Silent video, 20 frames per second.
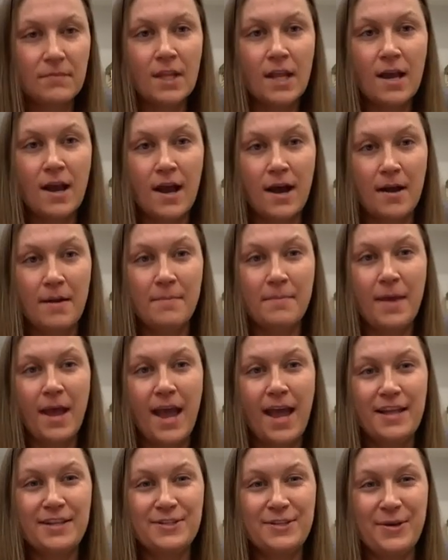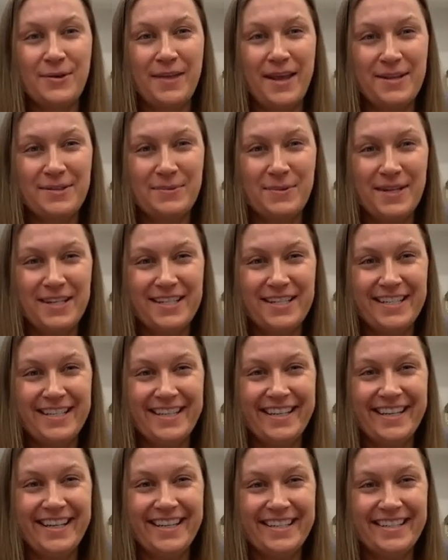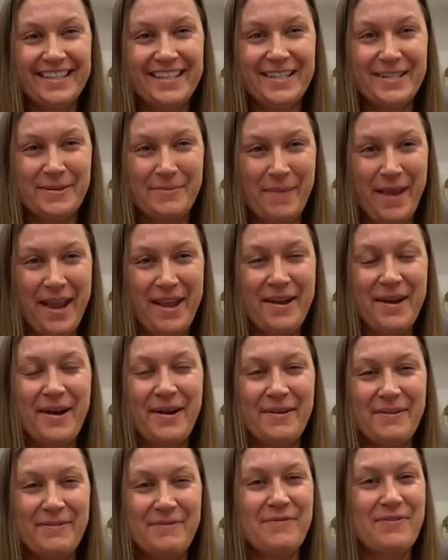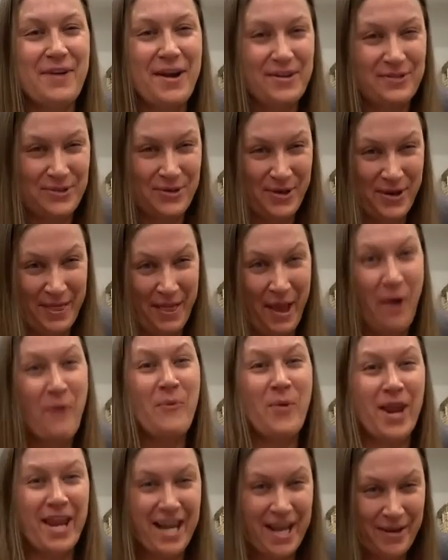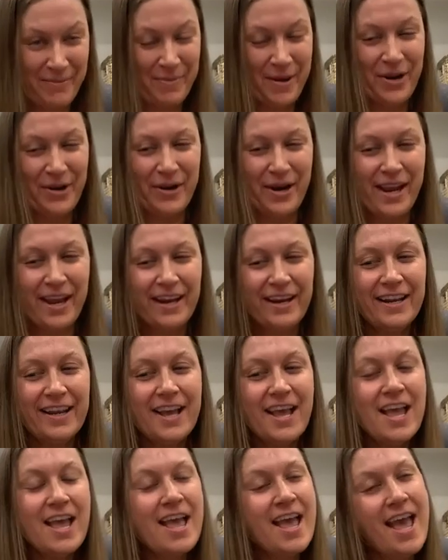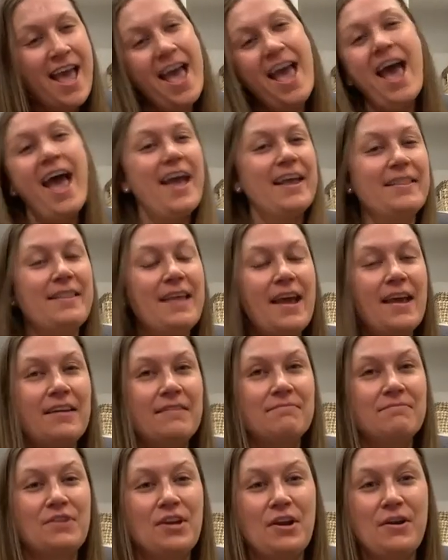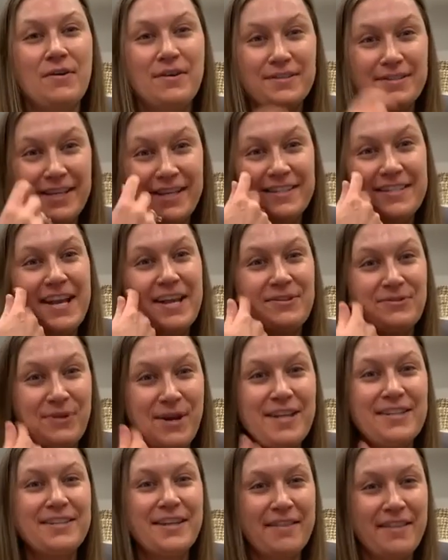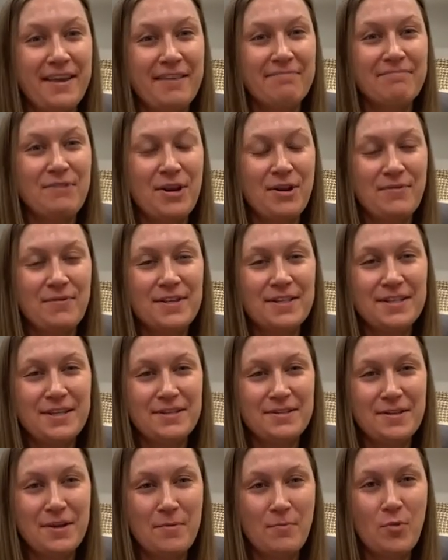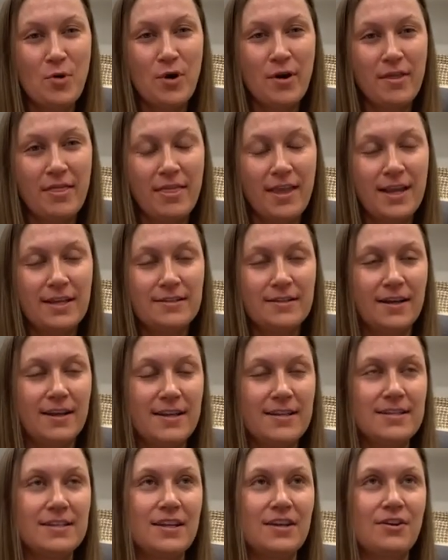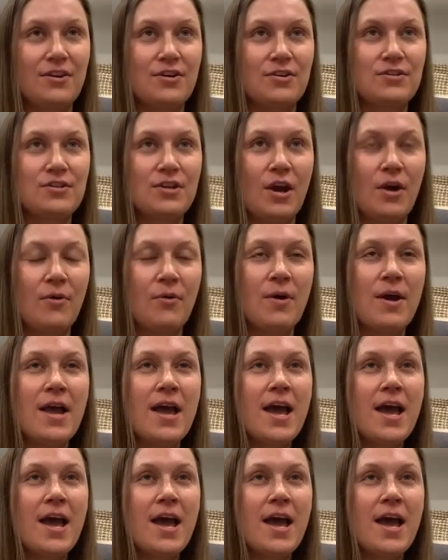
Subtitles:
And so that's what to anticipate during that waiting period. And then, success rates. I think, this is an important thing to consider. So